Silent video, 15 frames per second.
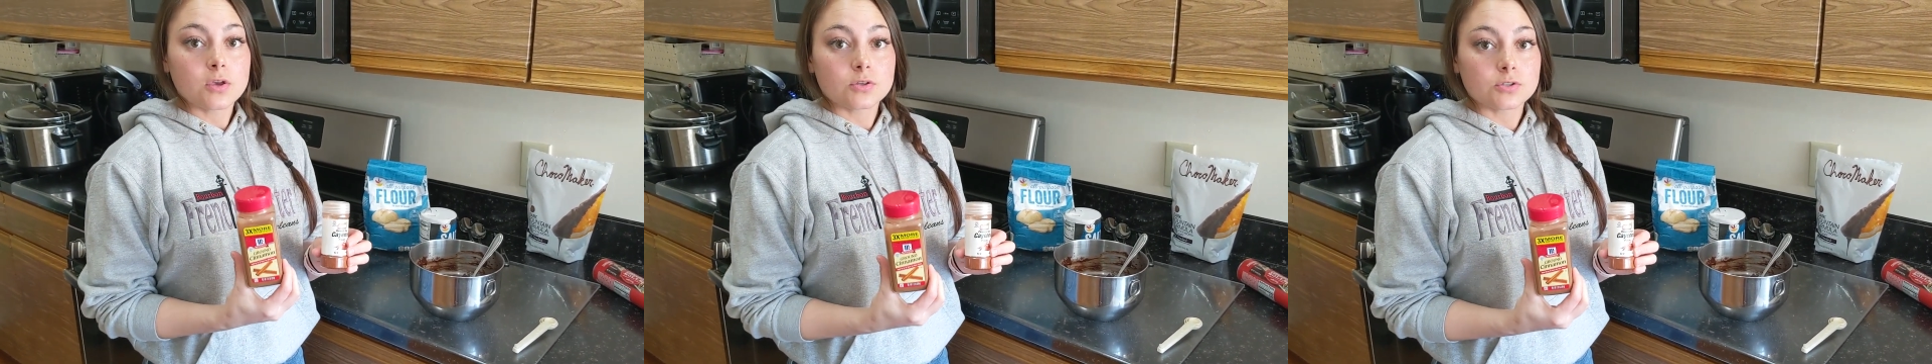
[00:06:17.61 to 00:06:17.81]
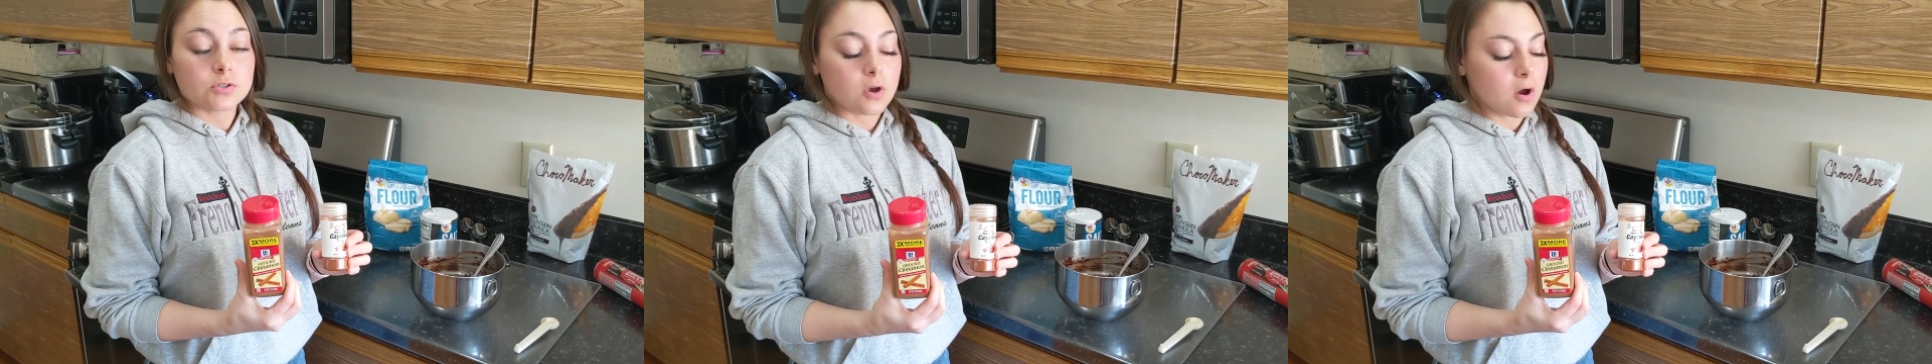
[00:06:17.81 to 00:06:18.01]

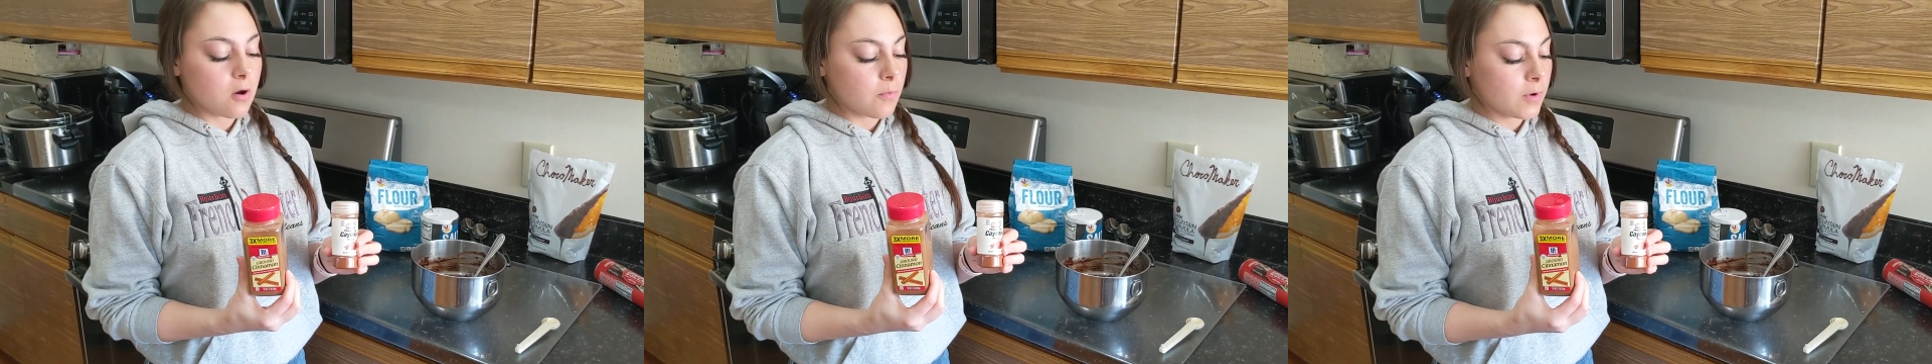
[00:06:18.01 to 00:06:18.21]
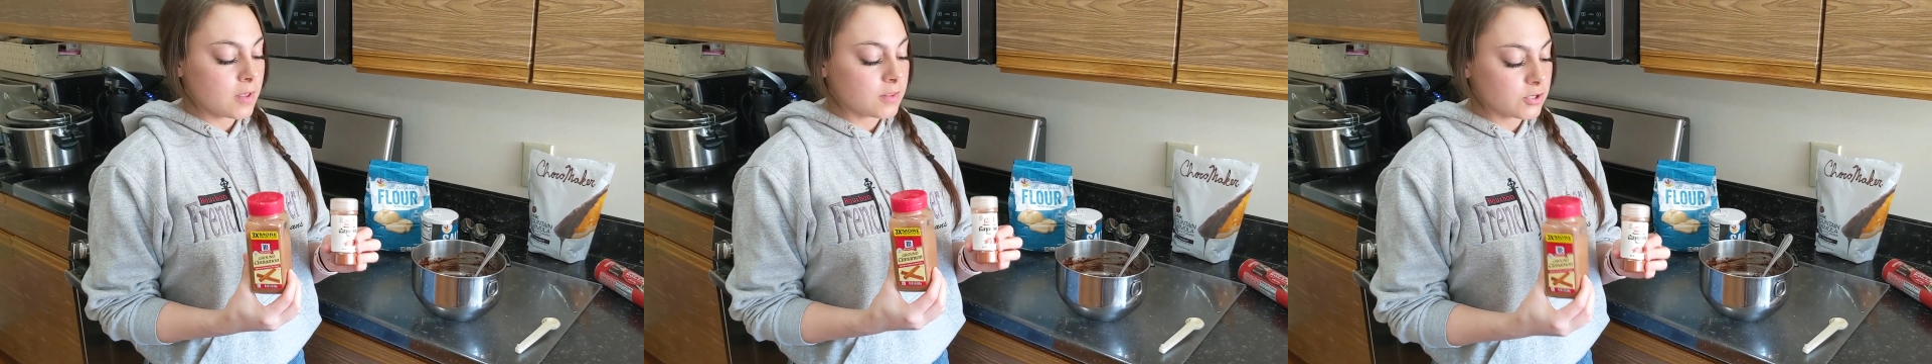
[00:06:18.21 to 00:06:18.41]

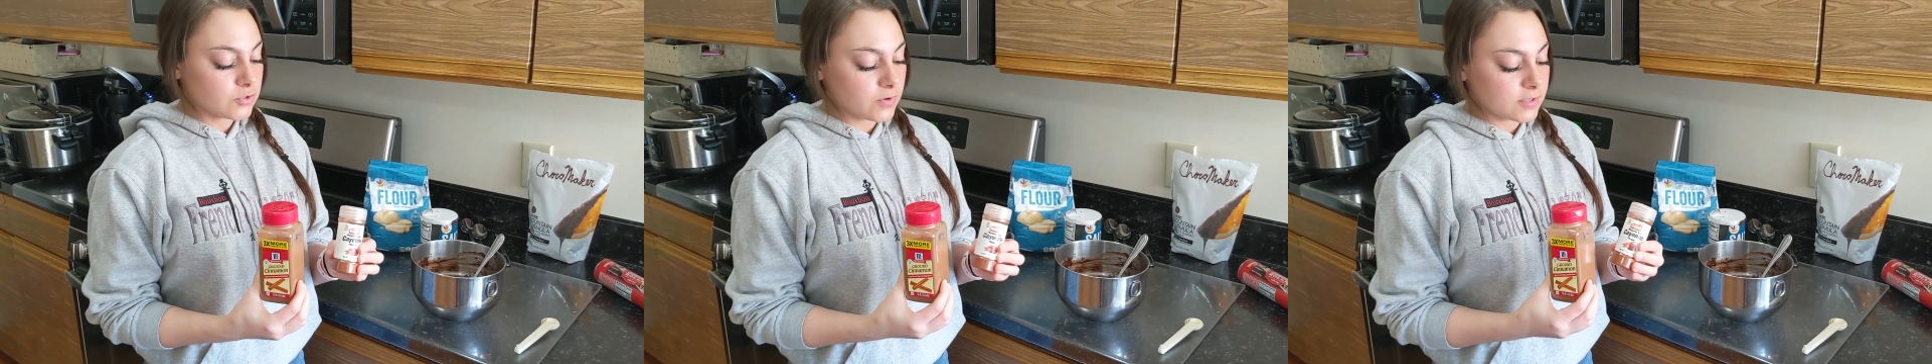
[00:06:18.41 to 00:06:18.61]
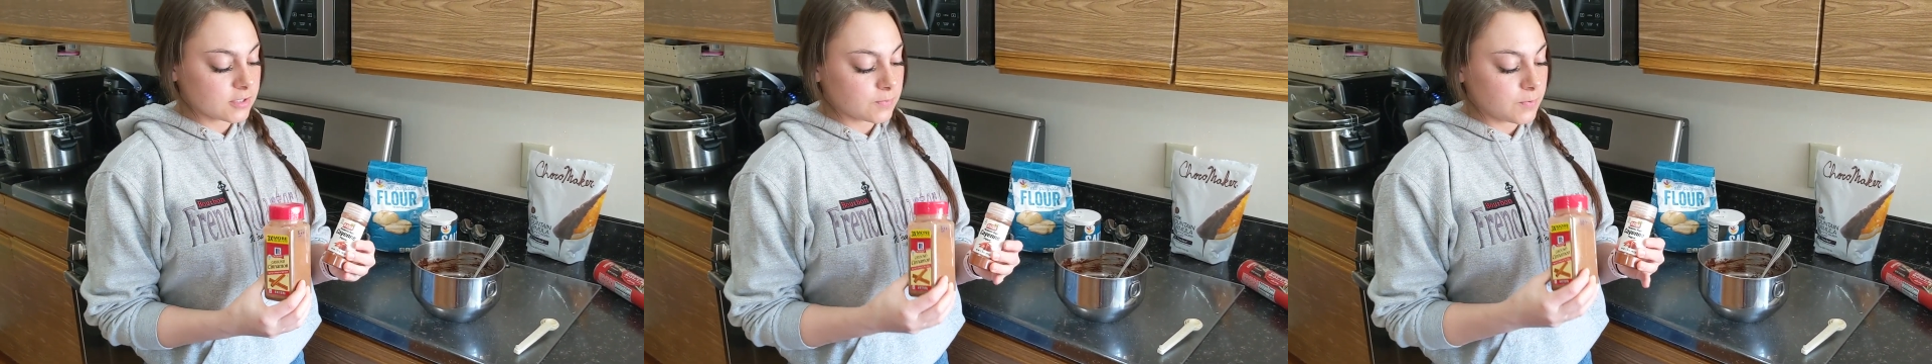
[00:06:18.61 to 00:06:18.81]
So in this
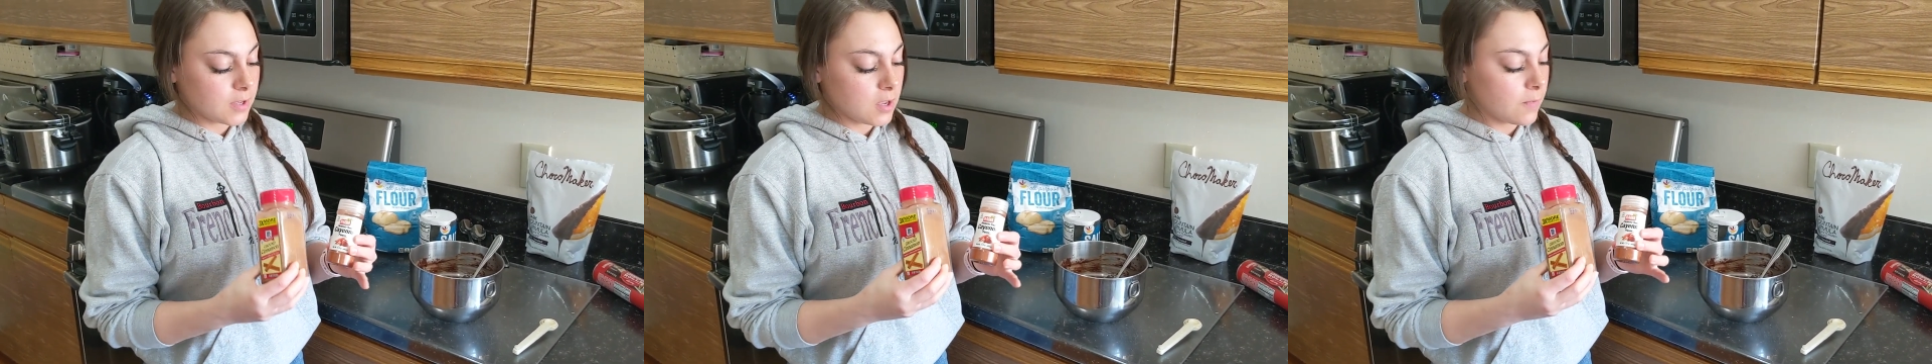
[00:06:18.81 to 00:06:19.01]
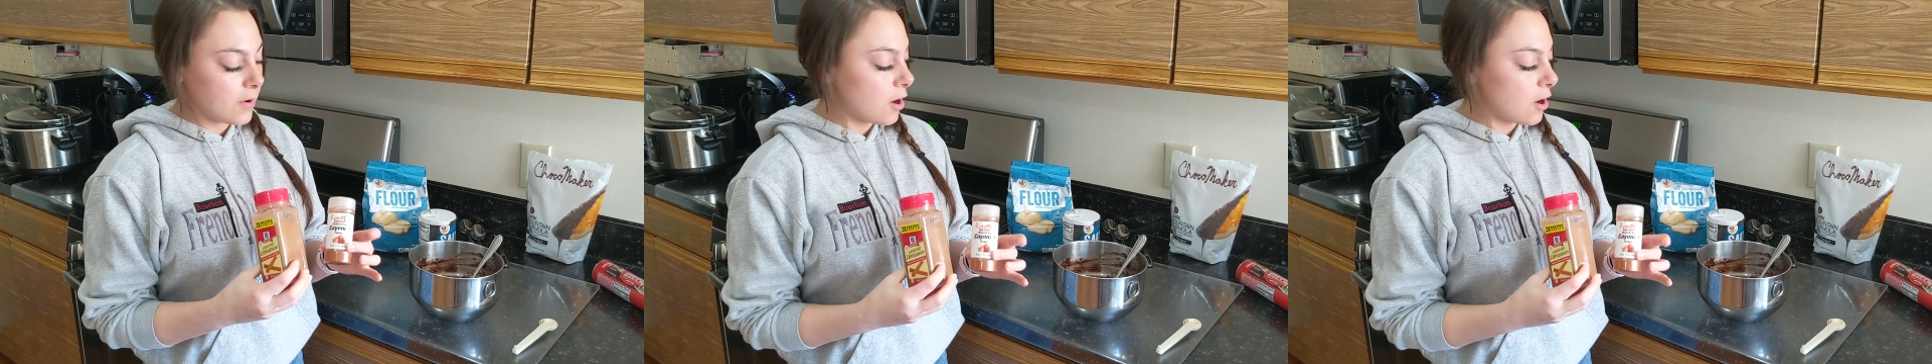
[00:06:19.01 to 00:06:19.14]
recipe,